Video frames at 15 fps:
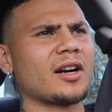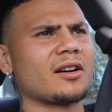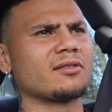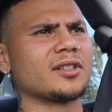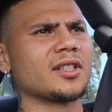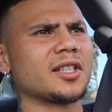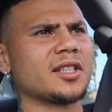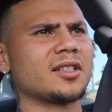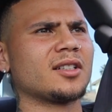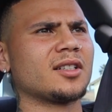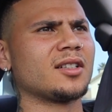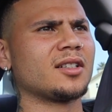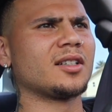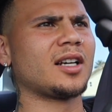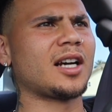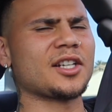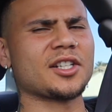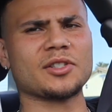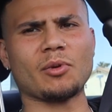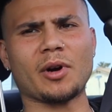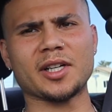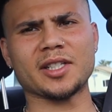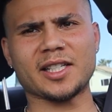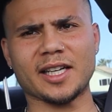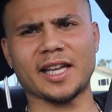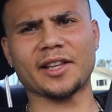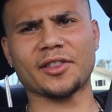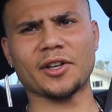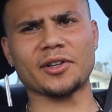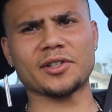I just wanted to
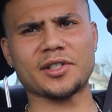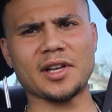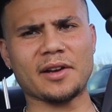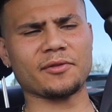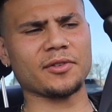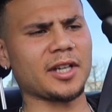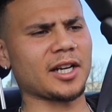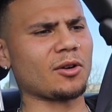get there safely.